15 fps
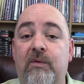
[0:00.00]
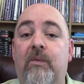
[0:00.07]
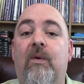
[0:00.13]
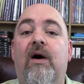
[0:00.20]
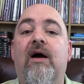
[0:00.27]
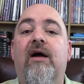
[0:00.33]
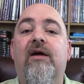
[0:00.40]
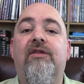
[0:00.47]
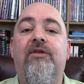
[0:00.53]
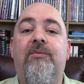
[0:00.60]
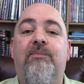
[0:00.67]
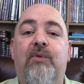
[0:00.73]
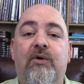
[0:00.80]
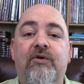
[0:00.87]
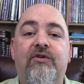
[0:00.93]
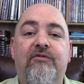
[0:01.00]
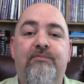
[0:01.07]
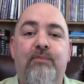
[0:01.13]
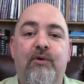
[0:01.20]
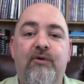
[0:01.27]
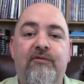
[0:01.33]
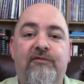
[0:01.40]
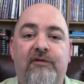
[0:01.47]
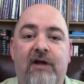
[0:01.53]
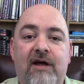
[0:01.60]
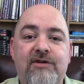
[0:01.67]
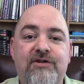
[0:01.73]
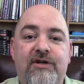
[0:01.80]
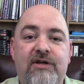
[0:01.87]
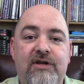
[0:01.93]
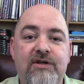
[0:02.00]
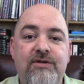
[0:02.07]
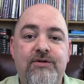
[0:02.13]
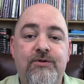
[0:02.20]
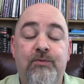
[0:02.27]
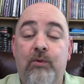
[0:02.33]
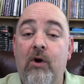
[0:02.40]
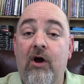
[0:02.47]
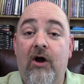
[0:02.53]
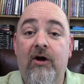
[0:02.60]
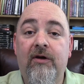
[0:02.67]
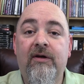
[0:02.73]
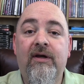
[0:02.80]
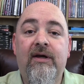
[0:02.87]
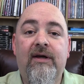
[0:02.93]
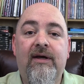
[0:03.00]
why the burden of proof logic is wrong